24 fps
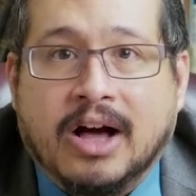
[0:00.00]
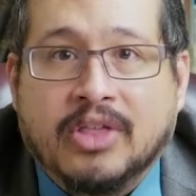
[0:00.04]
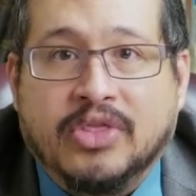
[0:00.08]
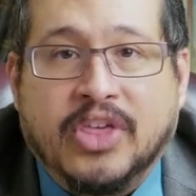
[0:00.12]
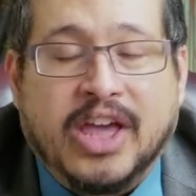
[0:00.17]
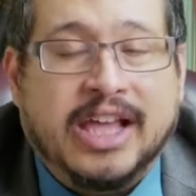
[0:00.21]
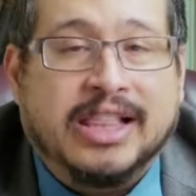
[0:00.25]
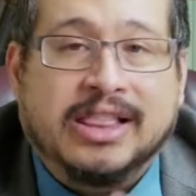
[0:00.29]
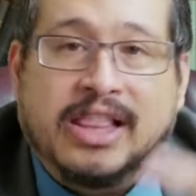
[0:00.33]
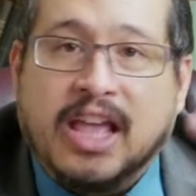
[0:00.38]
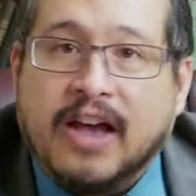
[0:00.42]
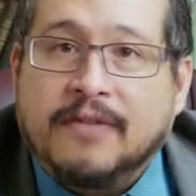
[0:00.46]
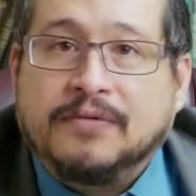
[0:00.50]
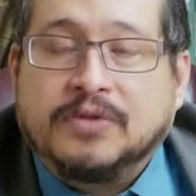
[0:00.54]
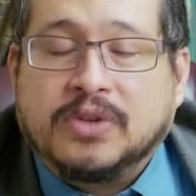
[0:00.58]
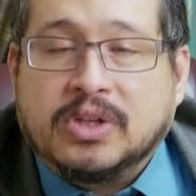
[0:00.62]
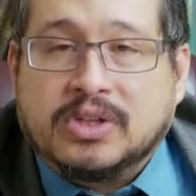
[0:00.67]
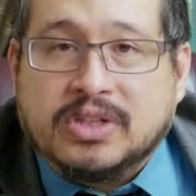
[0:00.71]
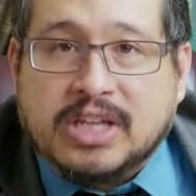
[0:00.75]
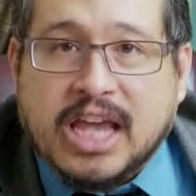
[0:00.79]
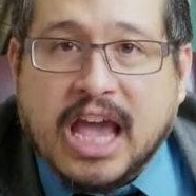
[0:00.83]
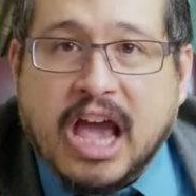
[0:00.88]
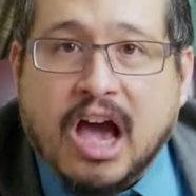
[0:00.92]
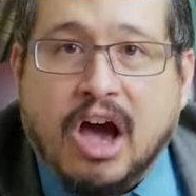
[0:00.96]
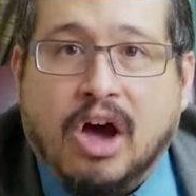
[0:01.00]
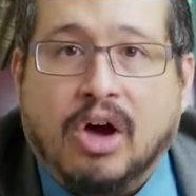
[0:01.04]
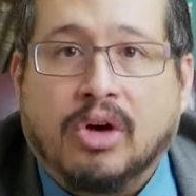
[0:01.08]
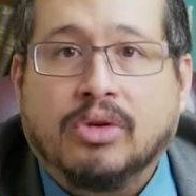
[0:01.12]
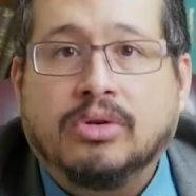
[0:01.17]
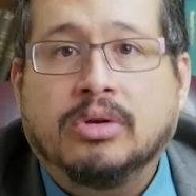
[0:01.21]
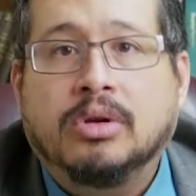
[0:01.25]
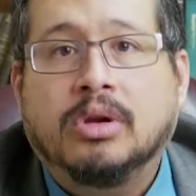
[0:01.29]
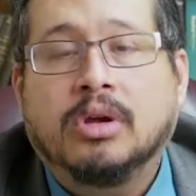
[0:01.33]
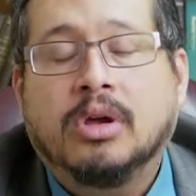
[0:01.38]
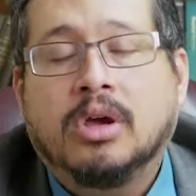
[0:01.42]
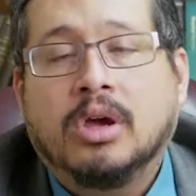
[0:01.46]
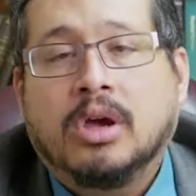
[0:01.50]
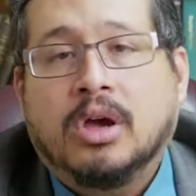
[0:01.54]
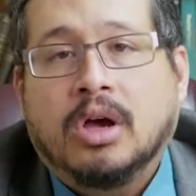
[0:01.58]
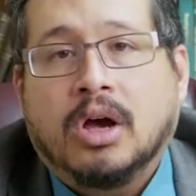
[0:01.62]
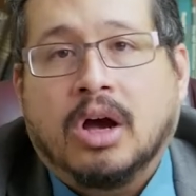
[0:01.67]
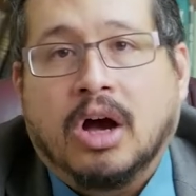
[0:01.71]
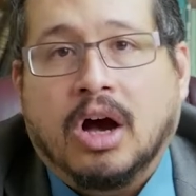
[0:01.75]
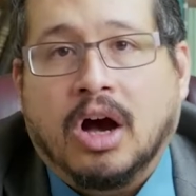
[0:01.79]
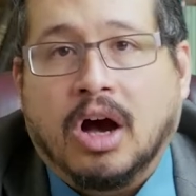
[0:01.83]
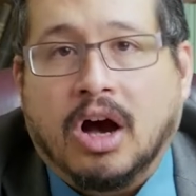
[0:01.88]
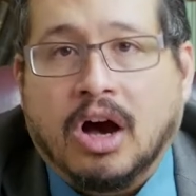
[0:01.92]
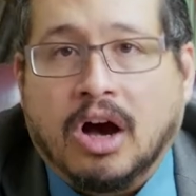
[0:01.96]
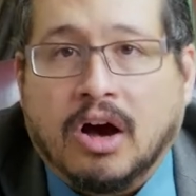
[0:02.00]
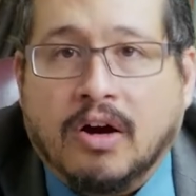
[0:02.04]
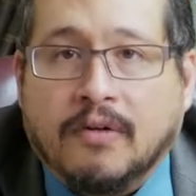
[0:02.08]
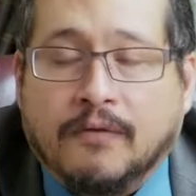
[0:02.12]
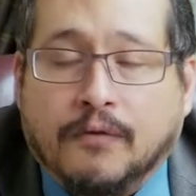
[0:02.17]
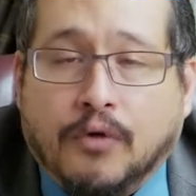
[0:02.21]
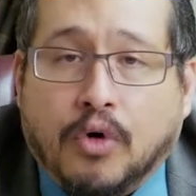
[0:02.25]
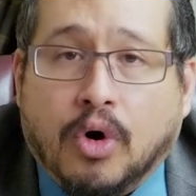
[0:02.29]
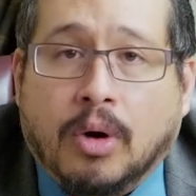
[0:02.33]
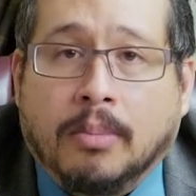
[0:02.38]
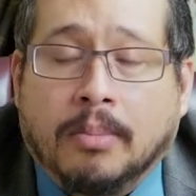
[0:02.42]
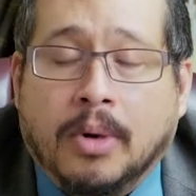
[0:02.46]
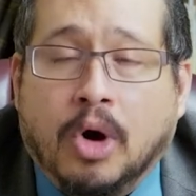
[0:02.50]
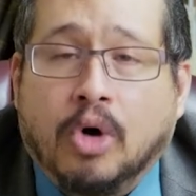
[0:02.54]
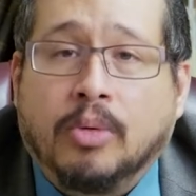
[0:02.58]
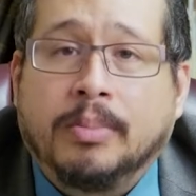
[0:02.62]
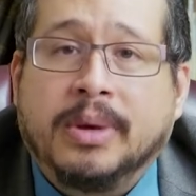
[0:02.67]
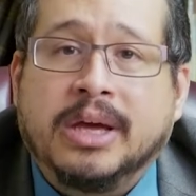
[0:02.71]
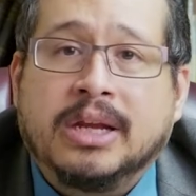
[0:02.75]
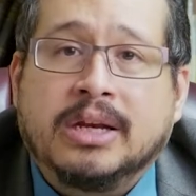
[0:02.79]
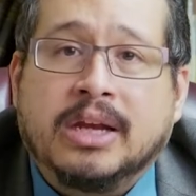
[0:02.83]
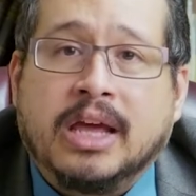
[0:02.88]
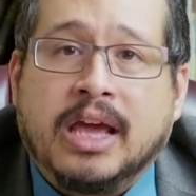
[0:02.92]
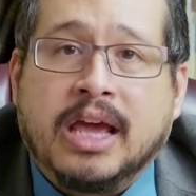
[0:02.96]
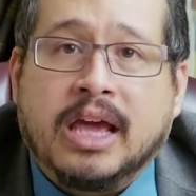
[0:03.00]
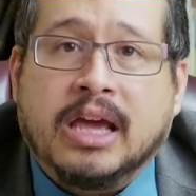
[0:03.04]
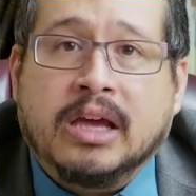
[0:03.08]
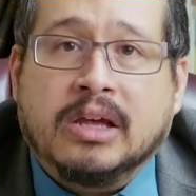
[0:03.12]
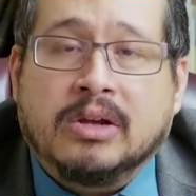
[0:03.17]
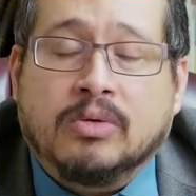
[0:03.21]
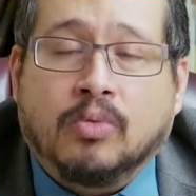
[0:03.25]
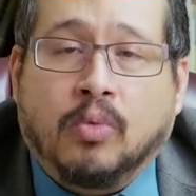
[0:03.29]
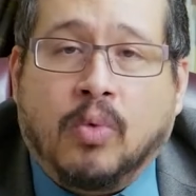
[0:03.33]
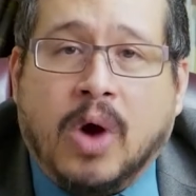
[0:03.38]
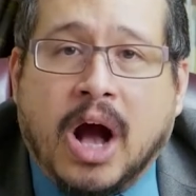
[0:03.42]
They left the town for a moment, and